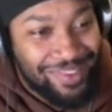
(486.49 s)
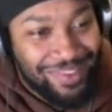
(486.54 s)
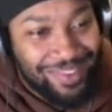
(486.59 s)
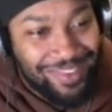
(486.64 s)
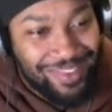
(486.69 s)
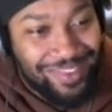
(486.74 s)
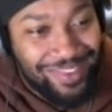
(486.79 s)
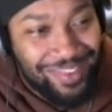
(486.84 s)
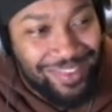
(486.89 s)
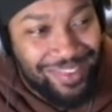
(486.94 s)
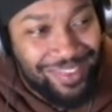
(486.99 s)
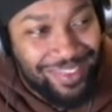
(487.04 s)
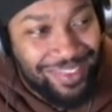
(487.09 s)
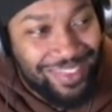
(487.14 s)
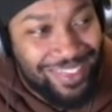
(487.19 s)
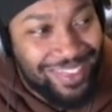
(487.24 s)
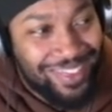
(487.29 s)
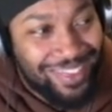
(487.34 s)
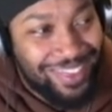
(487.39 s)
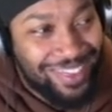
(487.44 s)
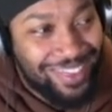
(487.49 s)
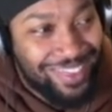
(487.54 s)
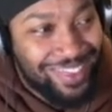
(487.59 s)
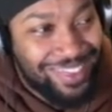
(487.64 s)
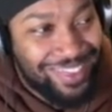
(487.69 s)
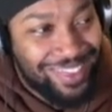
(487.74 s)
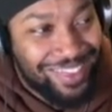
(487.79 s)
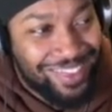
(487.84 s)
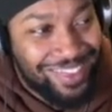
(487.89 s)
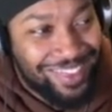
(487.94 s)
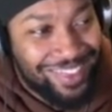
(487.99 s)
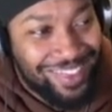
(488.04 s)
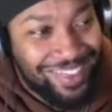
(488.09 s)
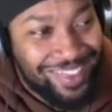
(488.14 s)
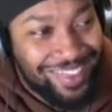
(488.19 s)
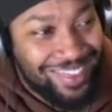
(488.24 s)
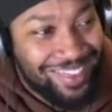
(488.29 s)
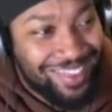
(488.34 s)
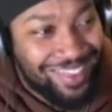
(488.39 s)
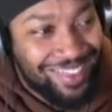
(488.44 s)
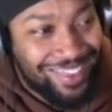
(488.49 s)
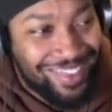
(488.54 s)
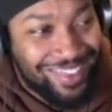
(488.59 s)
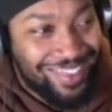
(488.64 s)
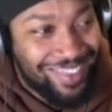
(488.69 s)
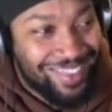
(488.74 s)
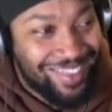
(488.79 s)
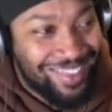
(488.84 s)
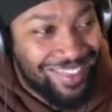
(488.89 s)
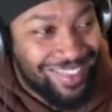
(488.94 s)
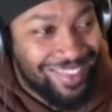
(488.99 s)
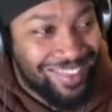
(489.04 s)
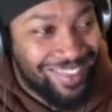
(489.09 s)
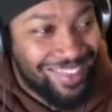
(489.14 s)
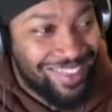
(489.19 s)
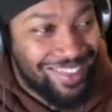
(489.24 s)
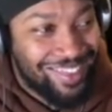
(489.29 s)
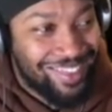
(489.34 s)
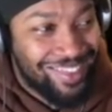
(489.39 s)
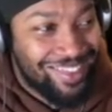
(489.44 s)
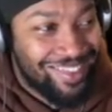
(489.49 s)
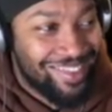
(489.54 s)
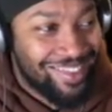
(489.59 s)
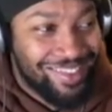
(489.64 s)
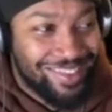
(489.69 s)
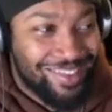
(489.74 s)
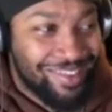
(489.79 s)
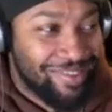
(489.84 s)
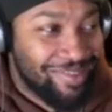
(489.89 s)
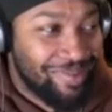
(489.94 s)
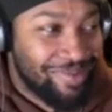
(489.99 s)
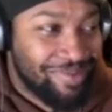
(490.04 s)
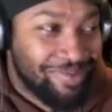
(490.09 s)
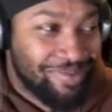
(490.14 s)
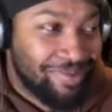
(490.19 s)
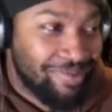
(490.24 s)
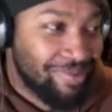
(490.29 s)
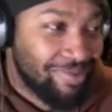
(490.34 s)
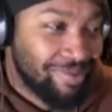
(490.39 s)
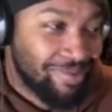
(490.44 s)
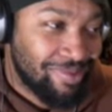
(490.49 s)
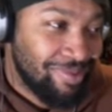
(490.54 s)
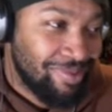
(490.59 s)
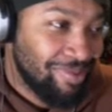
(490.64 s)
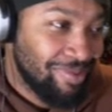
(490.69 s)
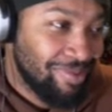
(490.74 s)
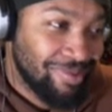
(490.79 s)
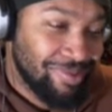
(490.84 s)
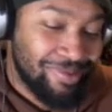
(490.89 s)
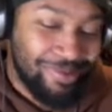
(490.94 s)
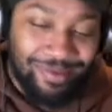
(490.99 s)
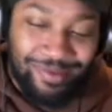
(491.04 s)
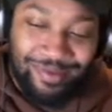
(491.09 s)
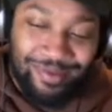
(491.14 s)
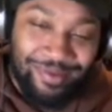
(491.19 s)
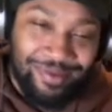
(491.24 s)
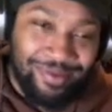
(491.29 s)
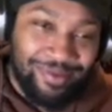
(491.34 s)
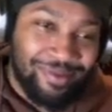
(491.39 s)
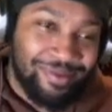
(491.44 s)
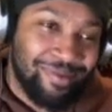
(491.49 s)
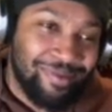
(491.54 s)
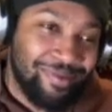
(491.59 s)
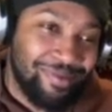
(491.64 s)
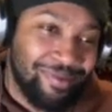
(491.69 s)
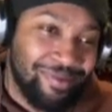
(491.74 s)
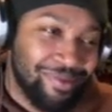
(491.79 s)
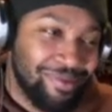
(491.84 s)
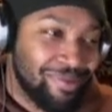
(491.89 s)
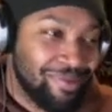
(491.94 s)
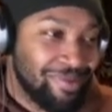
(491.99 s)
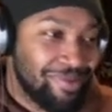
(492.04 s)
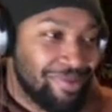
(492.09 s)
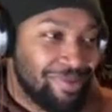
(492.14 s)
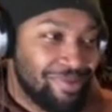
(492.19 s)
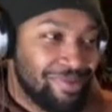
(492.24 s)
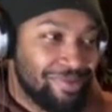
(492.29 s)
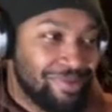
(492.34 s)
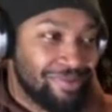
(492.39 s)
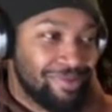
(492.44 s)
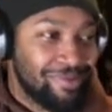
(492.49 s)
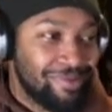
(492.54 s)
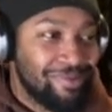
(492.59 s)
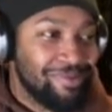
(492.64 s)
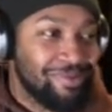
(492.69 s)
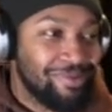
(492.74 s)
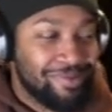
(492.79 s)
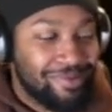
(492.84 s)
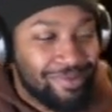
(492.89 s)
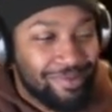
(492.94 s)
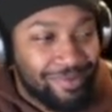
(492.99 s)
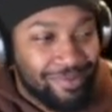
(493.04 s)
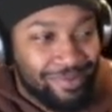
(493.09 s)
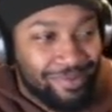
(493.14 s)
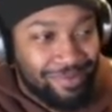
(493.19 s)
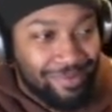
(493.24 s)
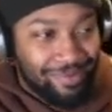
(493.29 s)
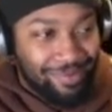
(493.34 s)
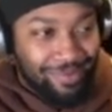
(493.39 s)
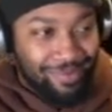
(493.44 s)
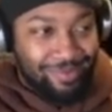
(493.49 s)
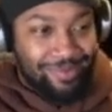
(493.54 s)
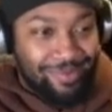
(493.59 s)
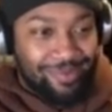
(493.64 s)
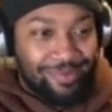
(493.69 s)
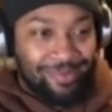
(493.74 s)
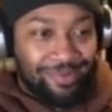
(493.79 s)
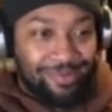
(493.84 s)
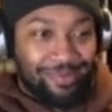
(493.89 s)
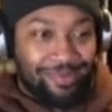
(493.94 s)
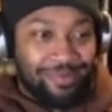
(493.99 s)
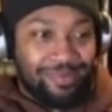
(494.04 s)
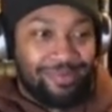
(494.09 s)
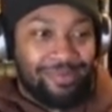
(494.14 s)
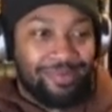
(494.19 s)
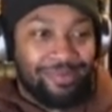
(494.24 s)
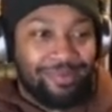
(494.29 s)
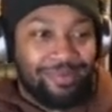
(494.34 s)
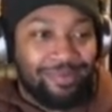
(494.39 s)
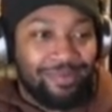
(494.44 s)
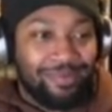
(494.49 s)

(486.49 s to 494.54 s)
[no speech]